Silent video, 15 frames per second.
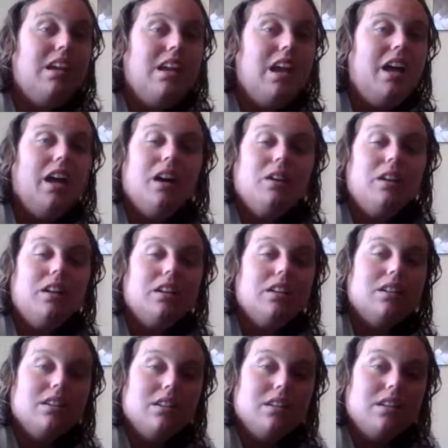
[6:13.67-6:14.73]
know,
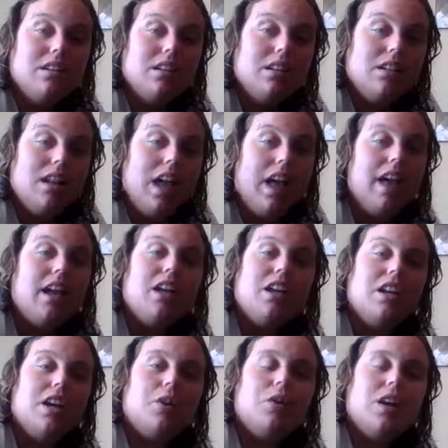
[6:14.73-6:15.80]
and you
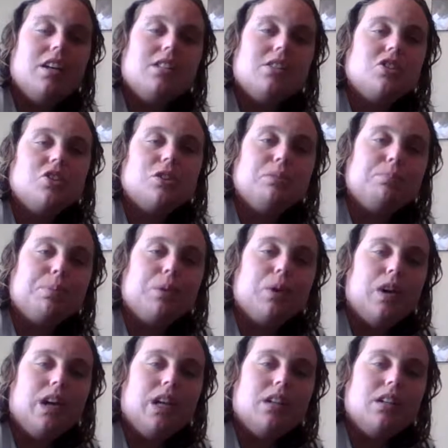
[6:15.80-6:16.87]
know what, school
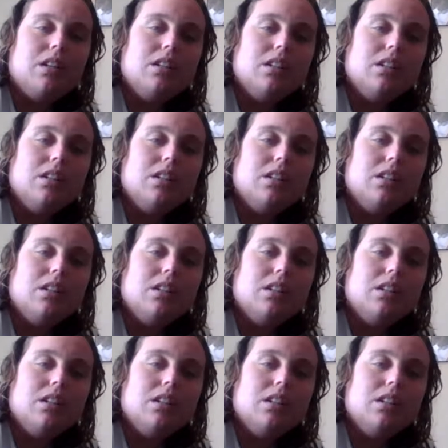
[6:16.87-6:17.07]
board?